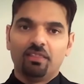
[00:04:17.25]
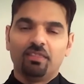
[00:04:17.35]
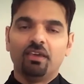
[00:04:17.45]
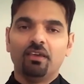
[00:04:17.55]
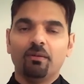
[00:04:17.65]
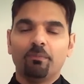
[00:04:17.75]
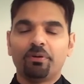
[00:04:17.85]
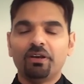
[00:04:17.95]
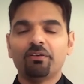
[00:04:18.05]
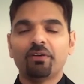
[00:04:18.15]
the
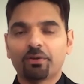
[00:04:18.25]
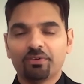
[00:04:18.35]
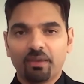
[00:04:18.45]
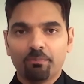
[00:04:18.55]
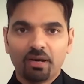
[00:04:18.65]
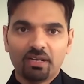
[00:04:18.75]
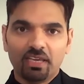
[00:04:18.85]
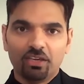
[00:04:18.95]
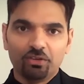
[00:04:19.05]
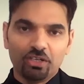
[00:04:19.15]
prerequisite money
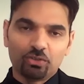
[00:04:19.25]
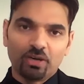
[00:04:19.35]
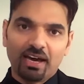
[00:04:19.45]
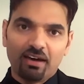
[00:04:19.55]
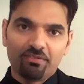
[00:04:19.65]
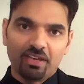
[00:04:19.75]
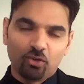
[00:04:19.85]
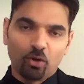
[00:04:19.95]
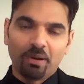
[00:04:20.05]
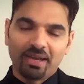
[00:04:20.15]
you need to have in
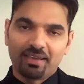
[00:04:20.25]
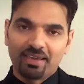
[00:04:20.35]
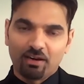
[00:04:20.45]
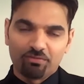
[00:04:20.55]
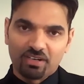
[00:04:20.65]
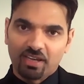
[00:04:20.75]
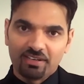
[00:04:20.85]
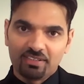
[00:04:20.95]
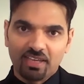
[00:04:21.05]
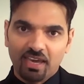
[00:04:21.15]
your bank account for
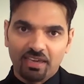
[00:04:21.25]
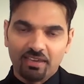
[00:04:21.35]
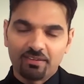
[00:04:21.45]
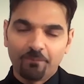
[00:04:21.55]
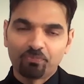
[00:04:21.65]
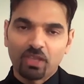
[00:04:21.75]
90 days